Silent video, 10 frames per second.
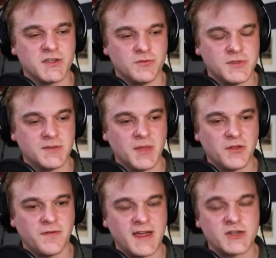with some
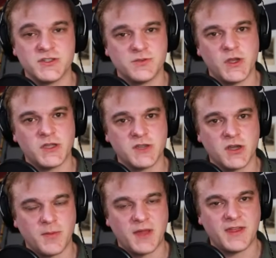other factions and we can
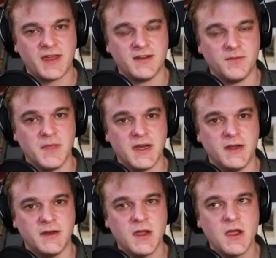talk about that in a
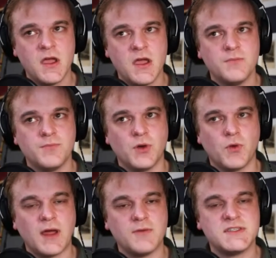minute but
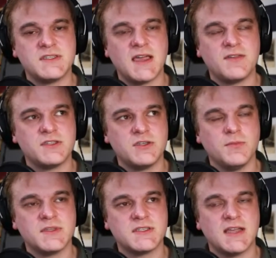what i would say the two
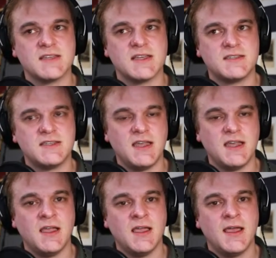mistakes i
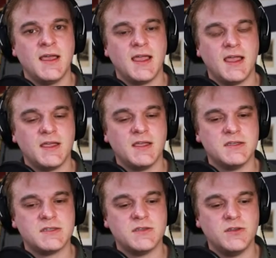see
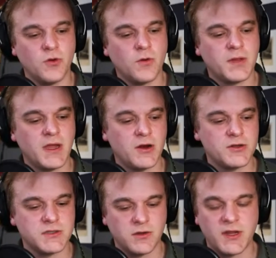is newer
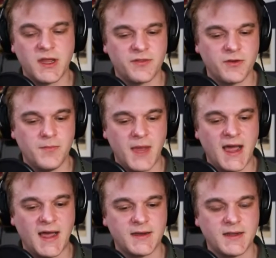players looking at their
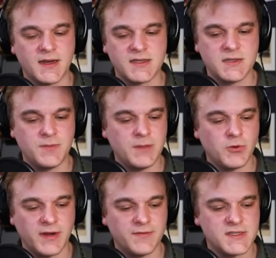mat and i see people
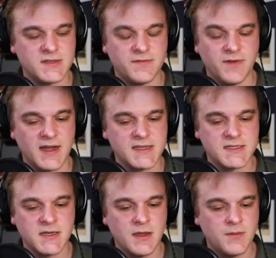give this advice
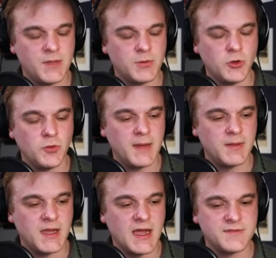people who maybe
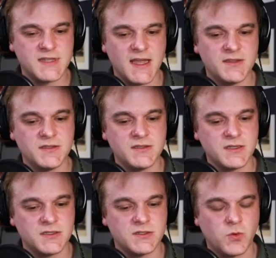have 10
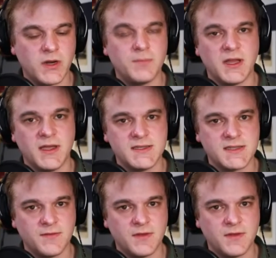to 20 plays give